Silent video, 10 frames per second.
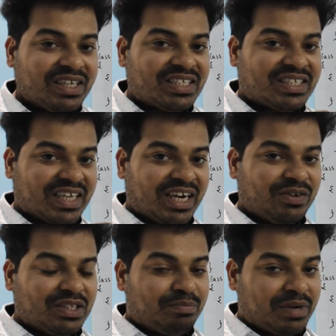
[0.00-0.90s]
said you
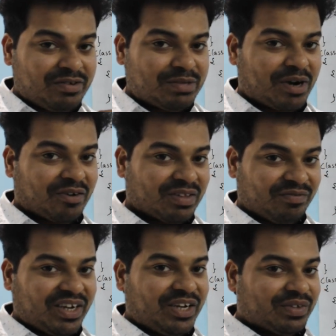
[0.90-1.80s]
in the previous part of the
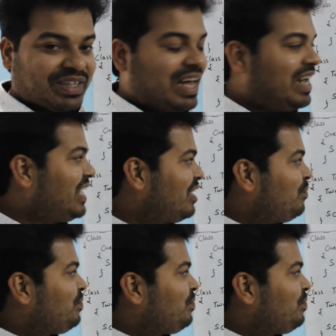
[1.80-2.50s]
video that